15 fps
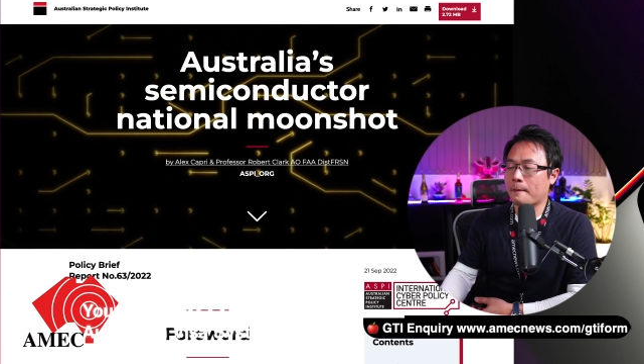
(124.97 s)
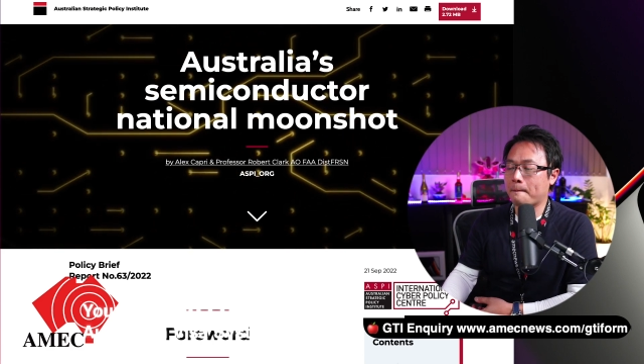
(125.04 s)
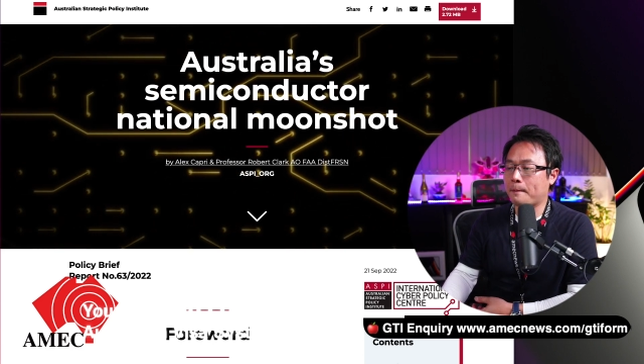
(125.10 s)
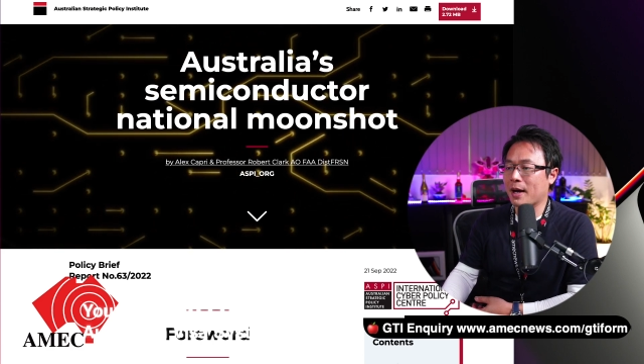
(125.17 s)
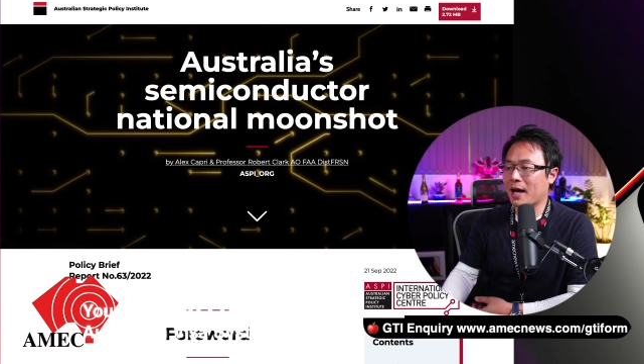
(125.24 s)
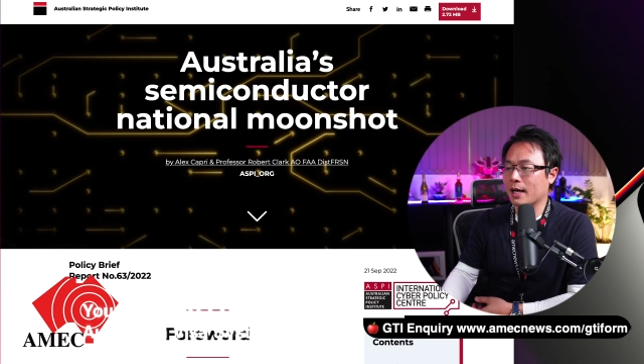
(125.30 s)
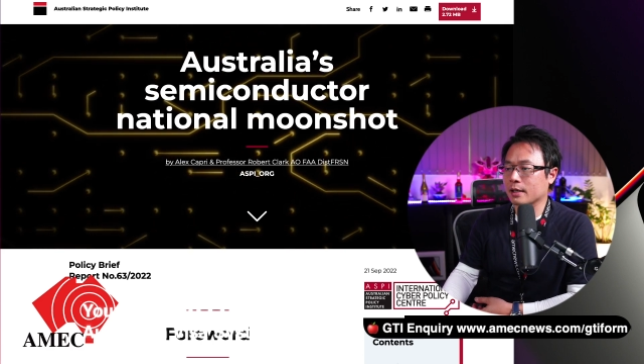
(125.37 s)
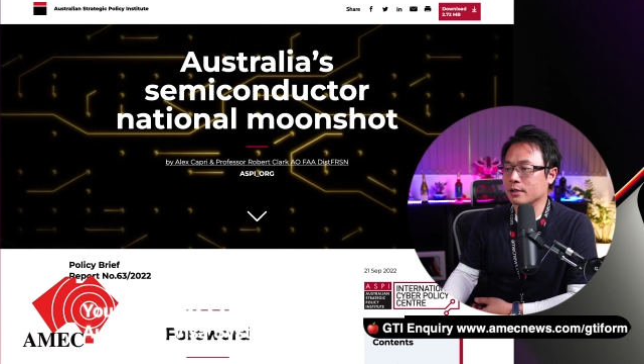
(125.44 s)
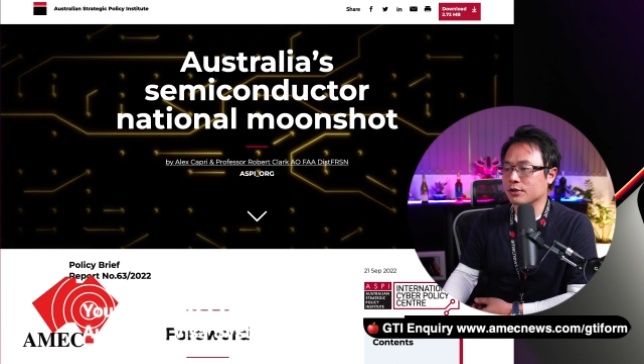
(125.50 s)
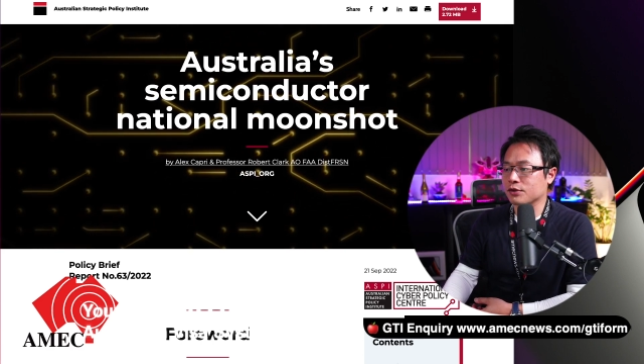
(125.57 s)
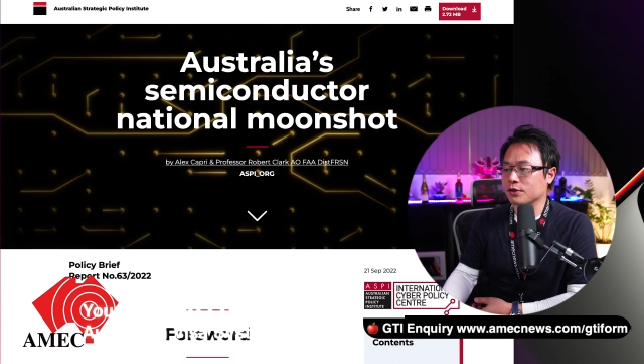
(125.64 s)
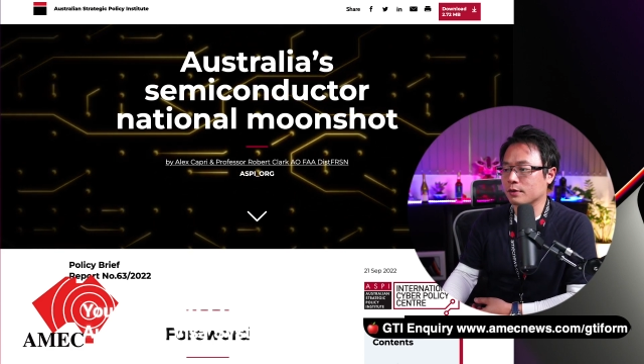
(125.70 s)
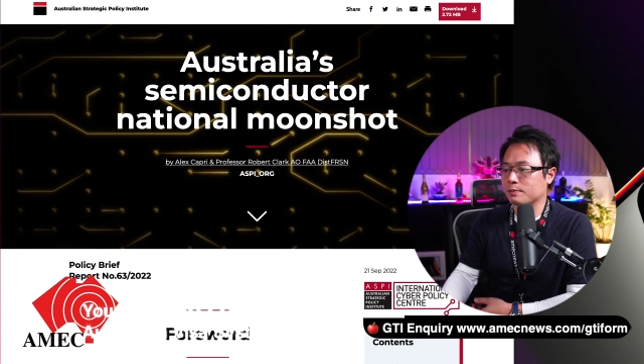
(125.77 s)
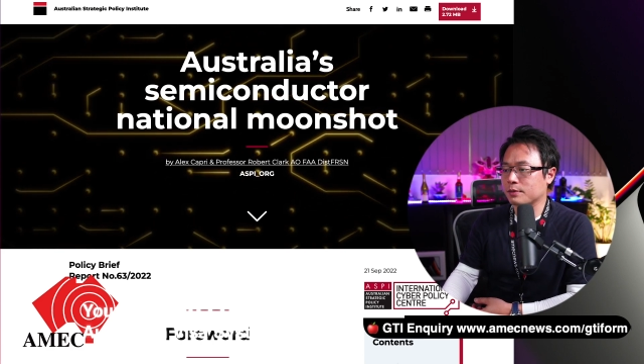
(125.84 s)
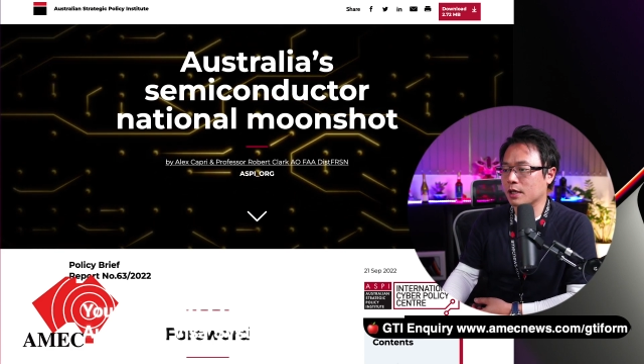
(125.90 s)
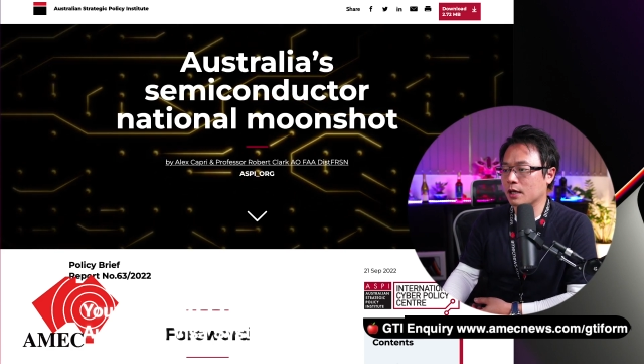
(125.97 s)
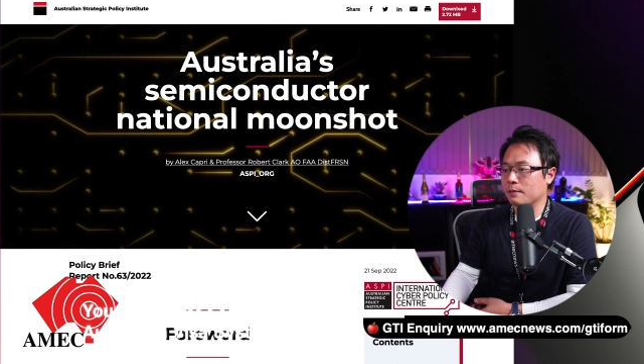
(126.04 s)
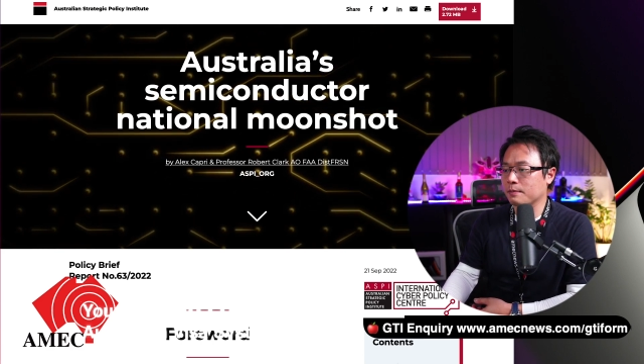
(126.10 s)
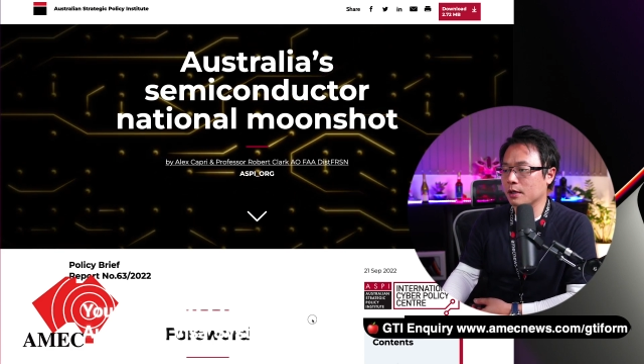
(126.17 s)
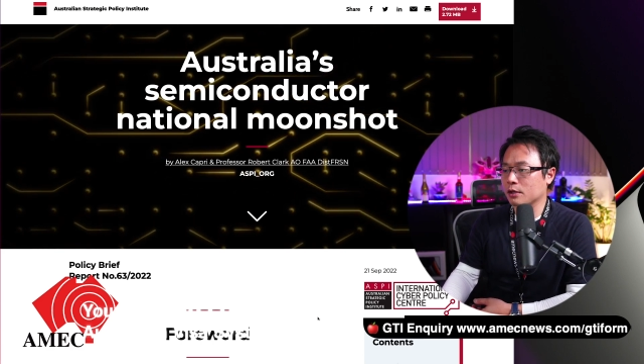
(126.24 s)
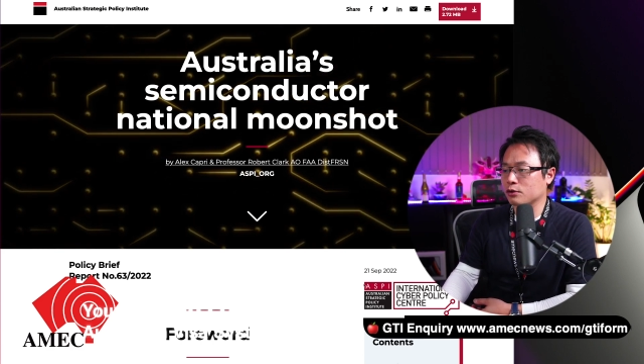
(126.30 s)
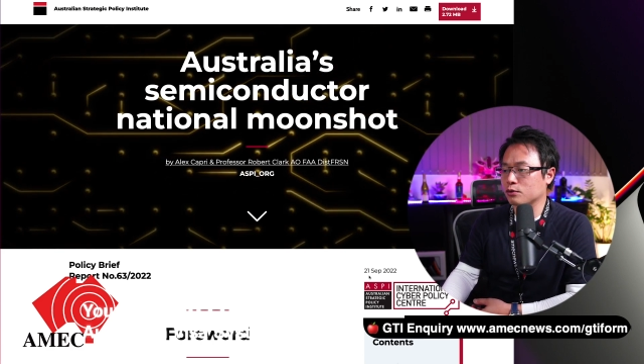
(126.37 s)
back in
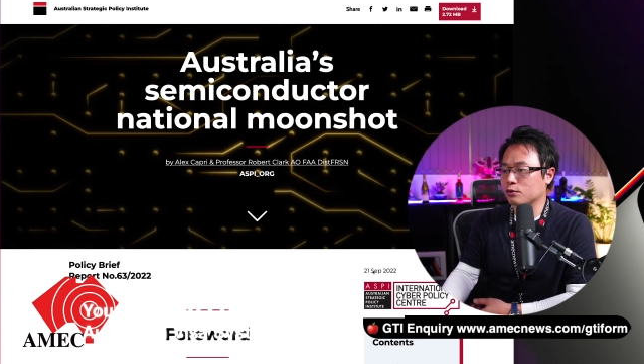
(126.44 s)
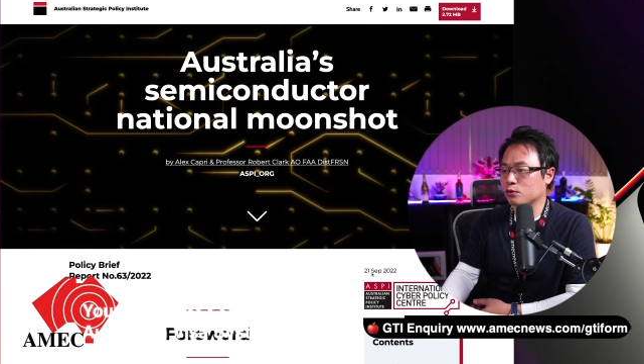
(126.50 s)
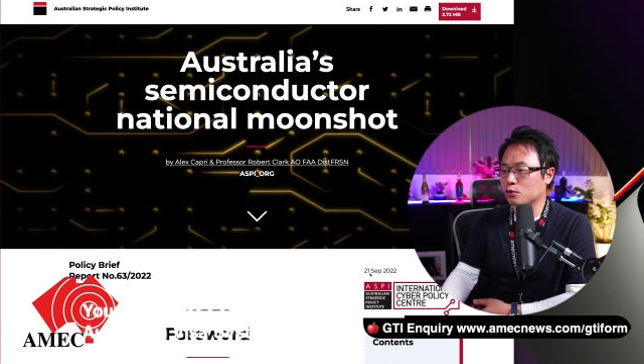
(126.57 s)
September,